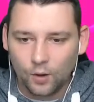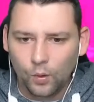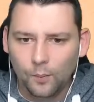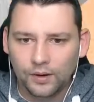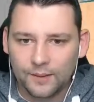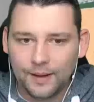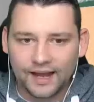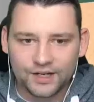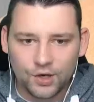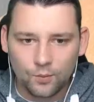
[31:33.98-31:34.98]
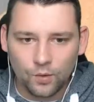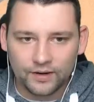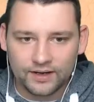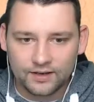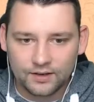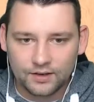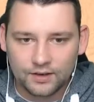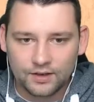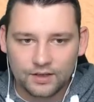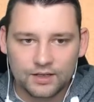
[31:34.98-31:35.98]
I will pull it back, don't worry.
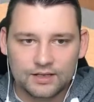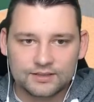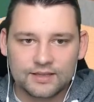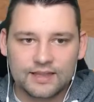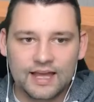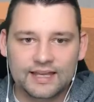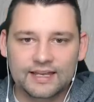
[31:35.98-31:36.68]
So that